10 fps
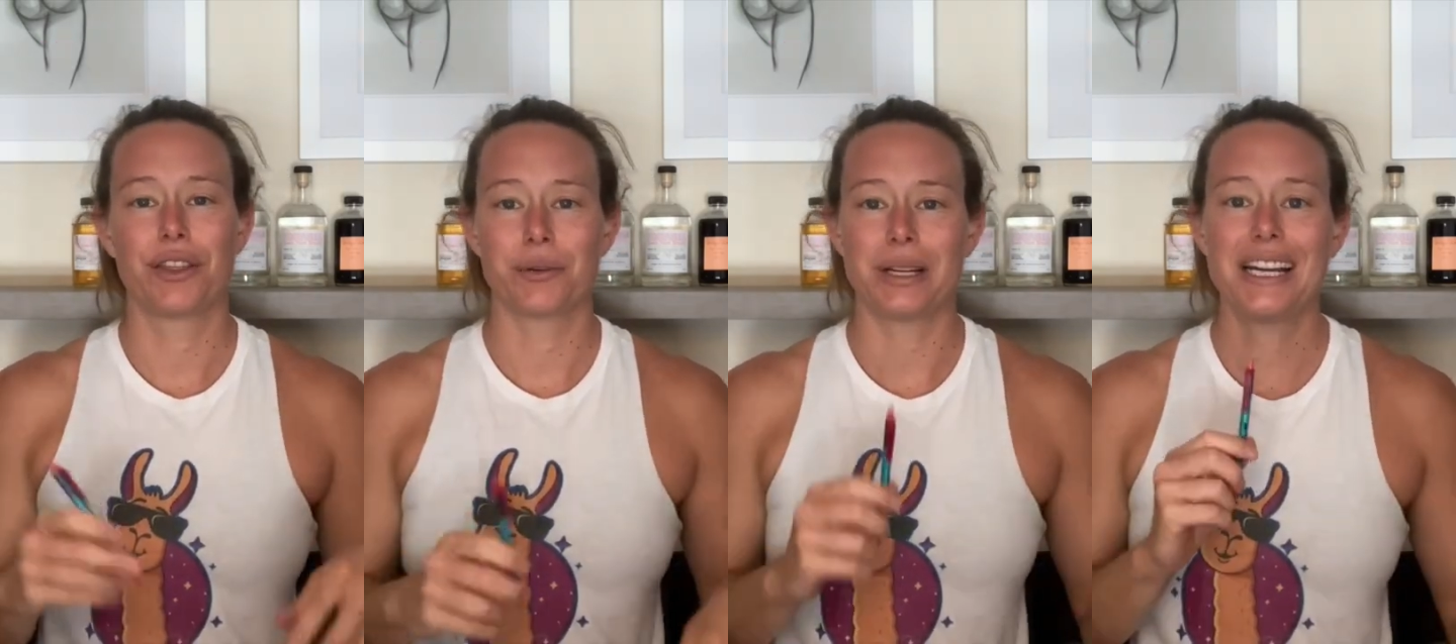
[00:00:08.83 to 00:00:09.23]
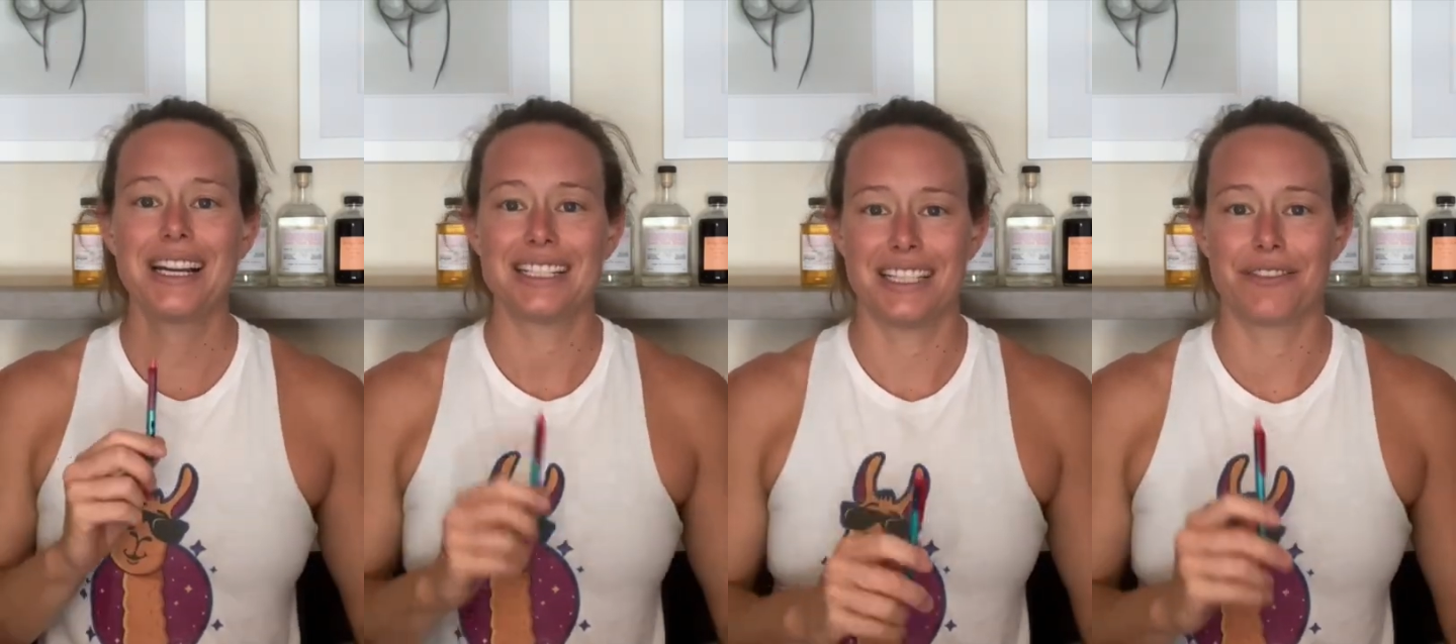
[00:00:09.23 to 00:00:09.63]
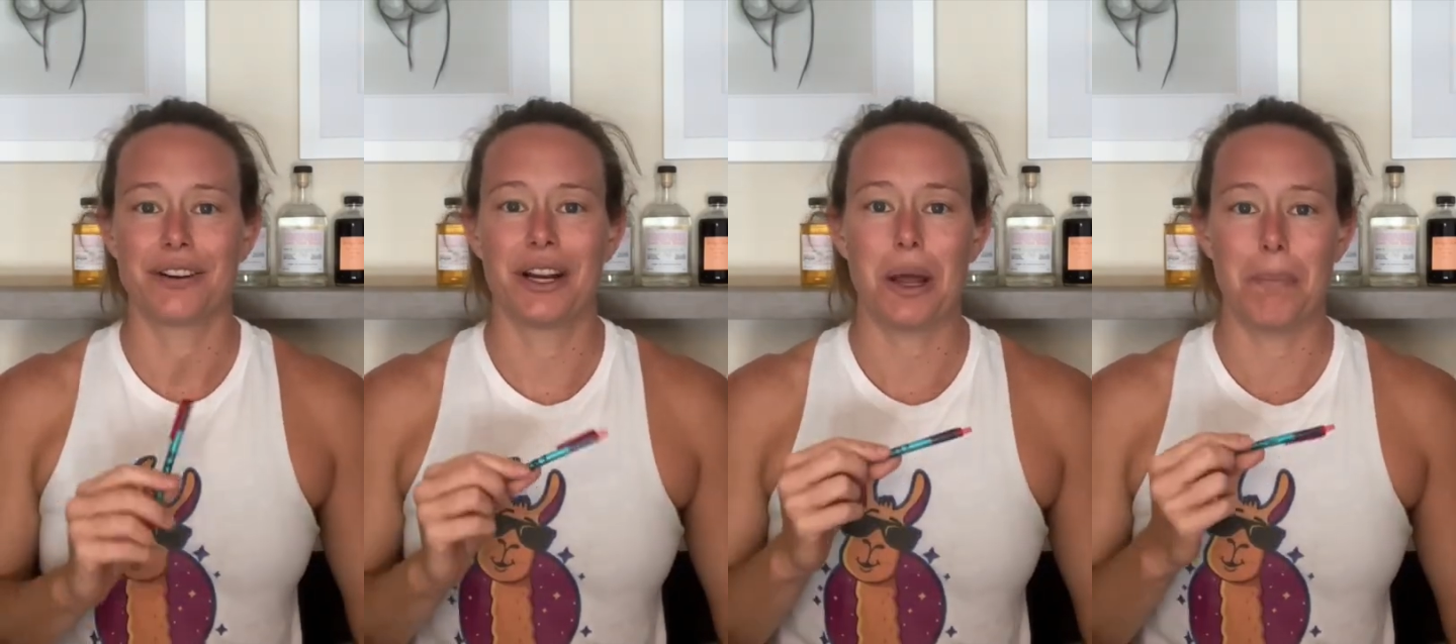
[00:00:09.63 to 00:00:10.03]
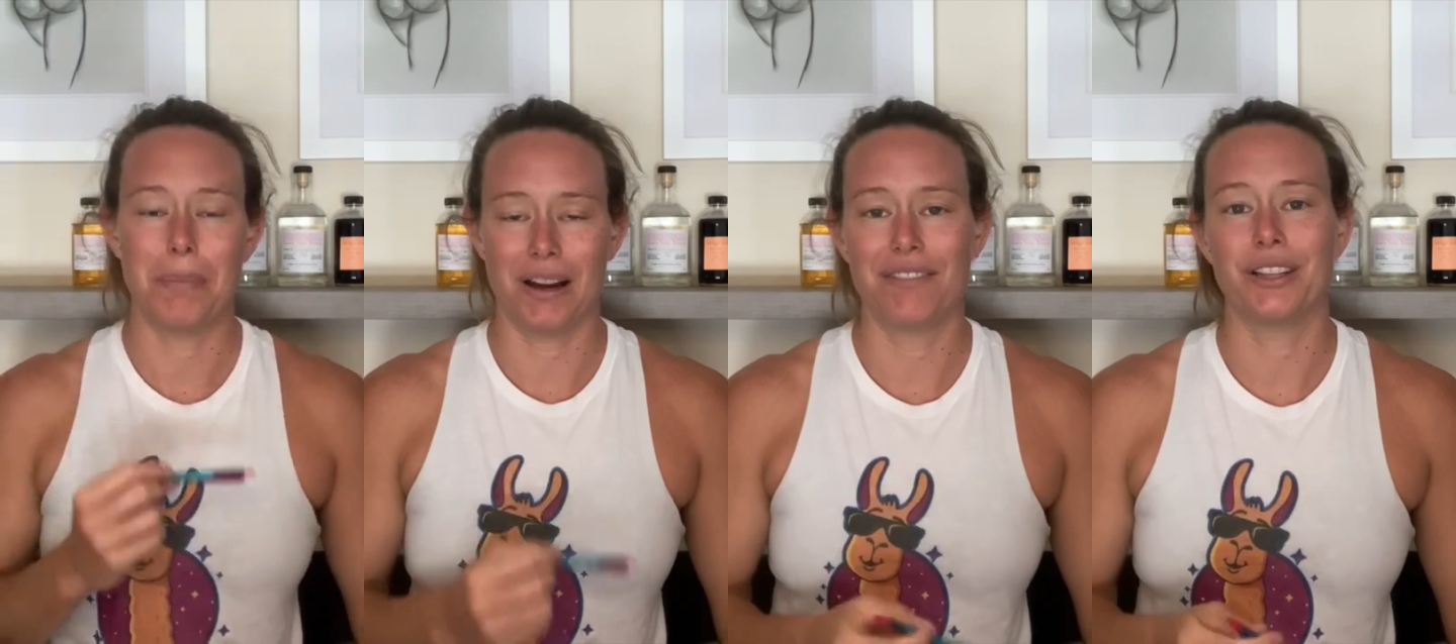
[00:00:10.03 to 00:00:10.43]
three
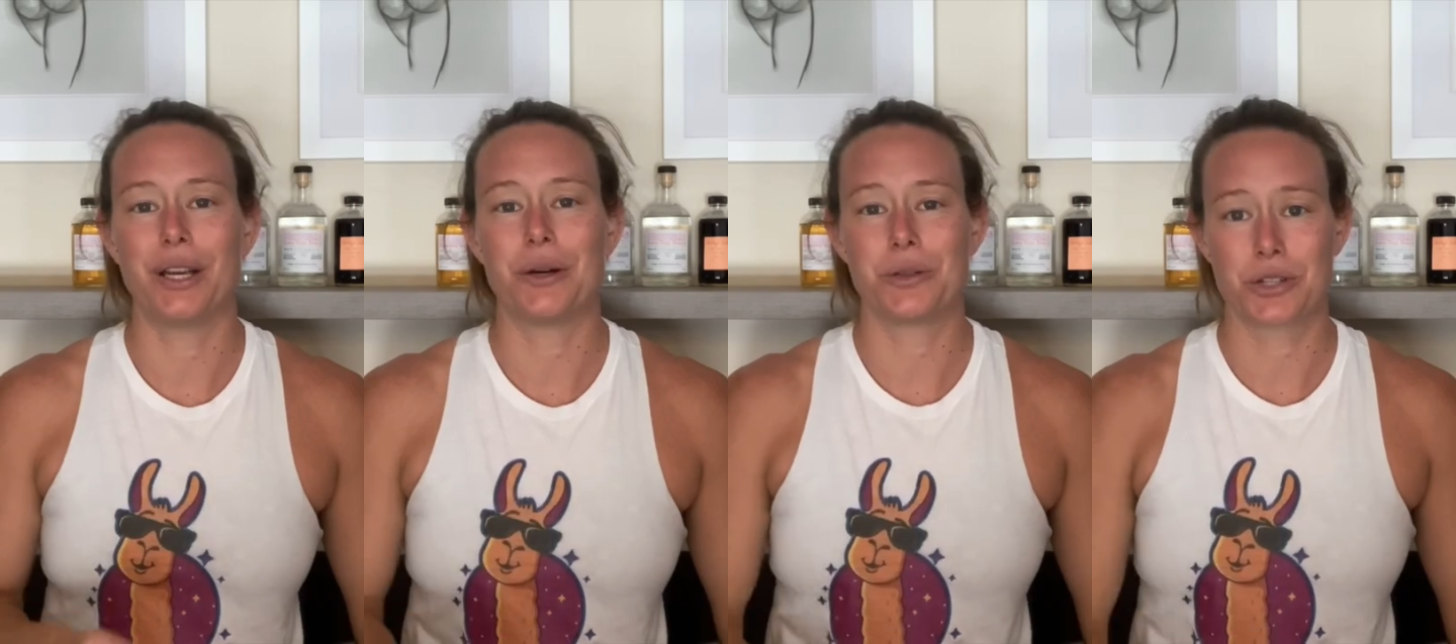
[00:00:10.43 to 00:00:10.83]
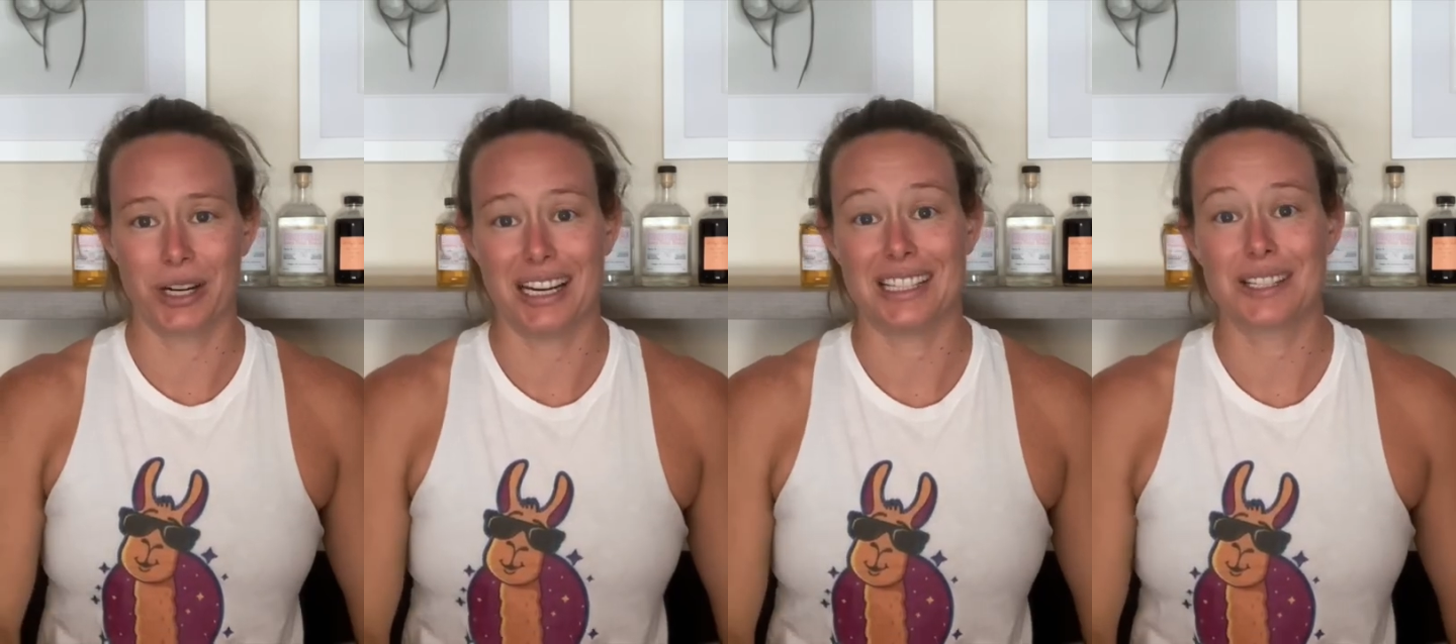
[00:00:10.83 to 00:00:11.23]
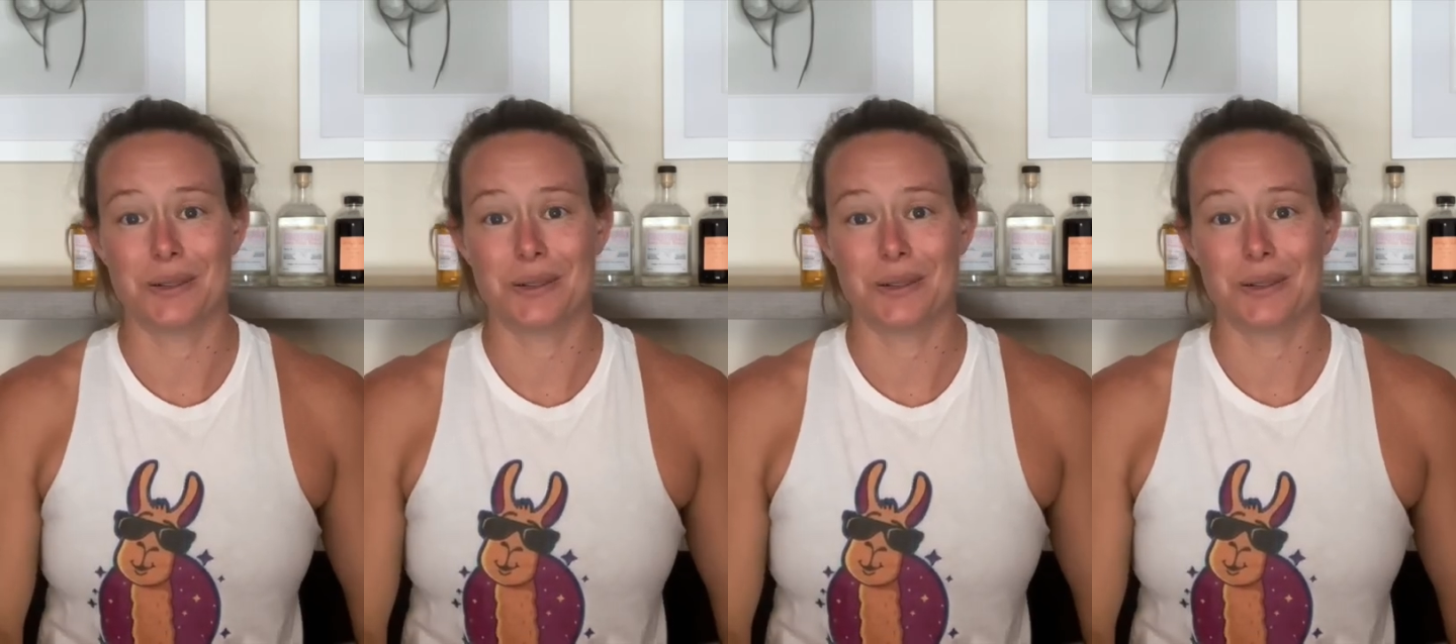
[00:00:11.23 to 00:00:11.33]
different Buffalo Trace